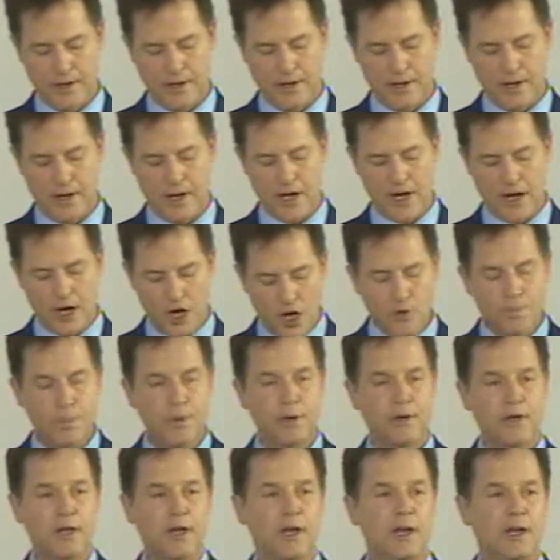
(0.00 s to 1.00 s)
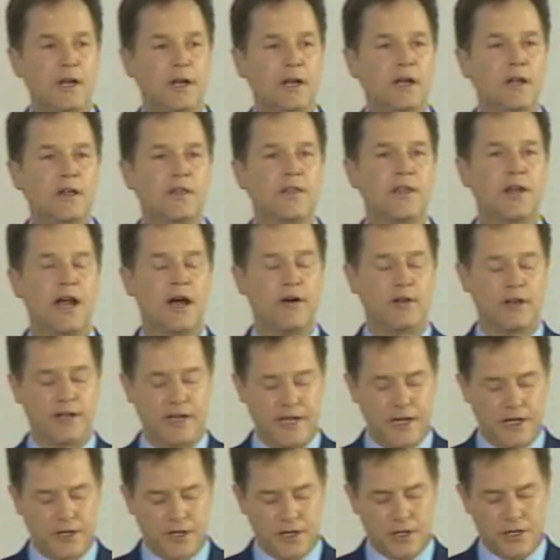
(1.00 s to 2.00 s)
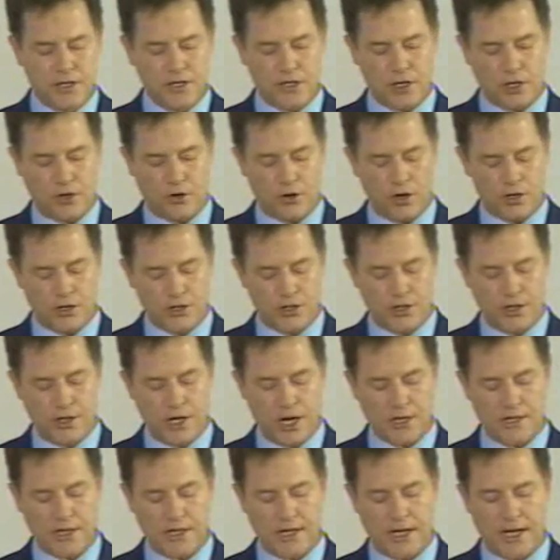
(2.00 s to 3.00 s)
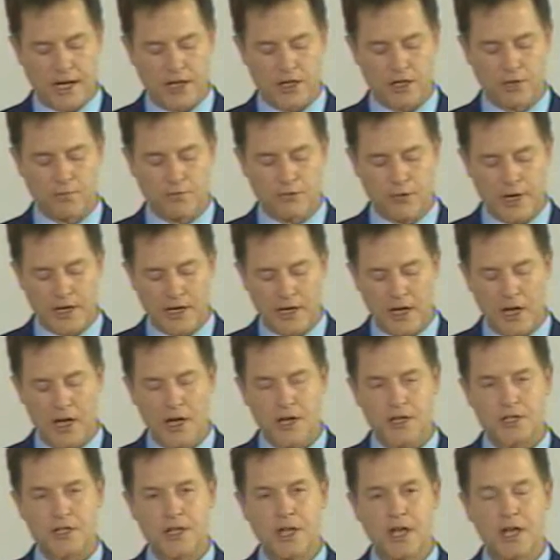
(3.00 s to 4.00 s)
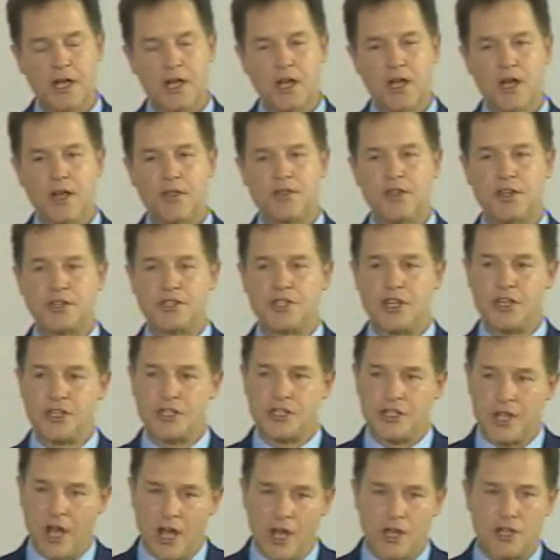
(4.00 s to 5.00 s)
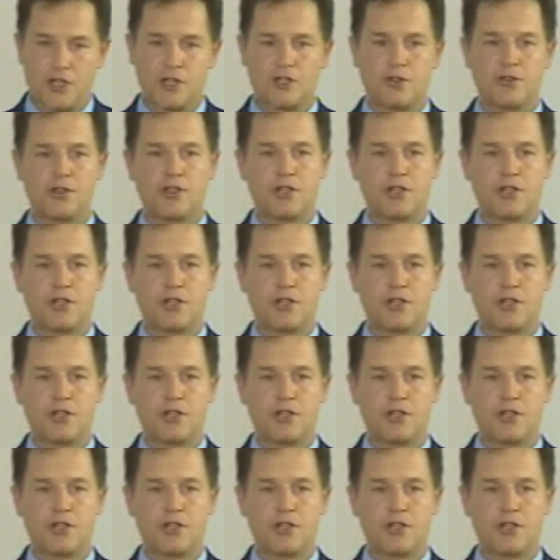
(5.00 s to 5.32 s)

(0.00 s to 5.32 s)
I hope that our leaders across the United Kingdom realise the disastrous